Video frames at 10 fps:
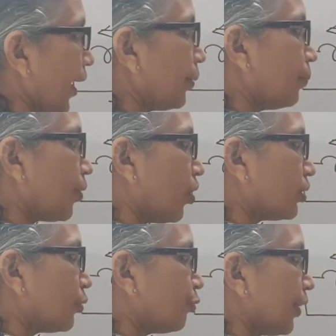and
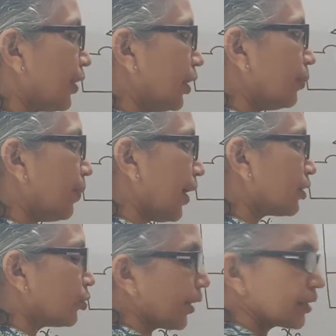brought it finally
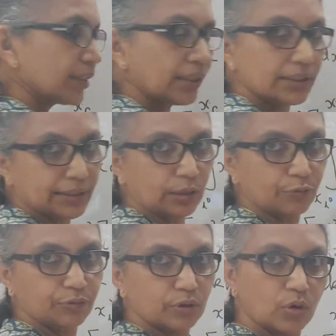back to xi itself,
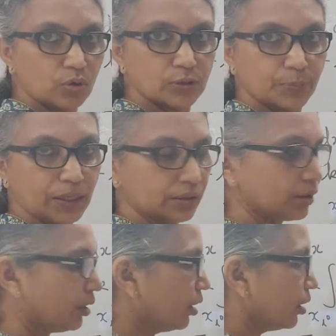closed path.
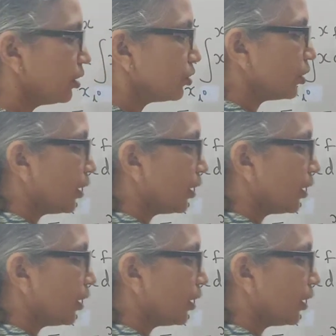So